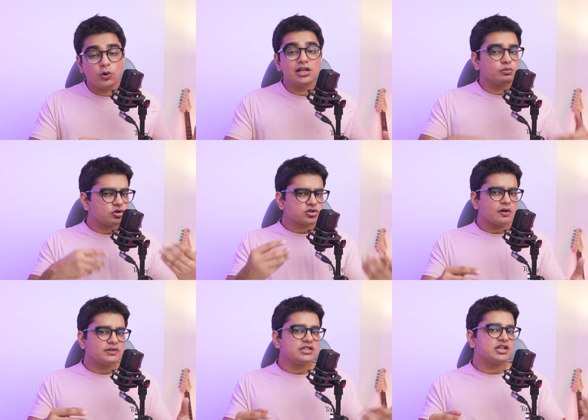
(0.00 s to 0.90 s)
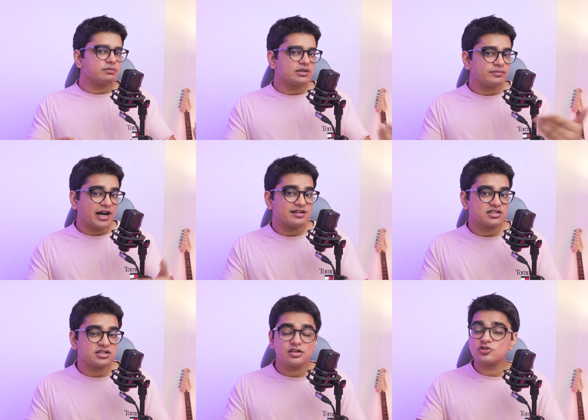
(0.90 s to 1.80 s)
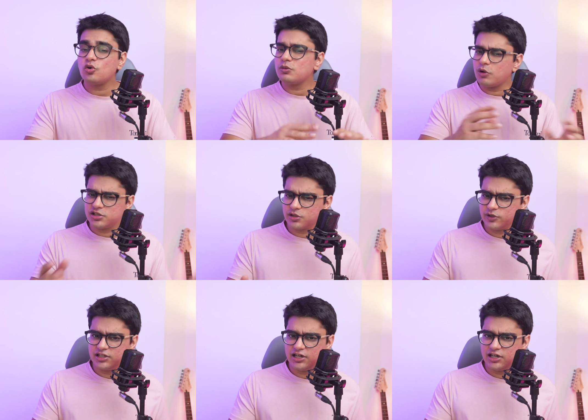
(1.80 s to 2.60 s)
while most of the German brands just don't bother with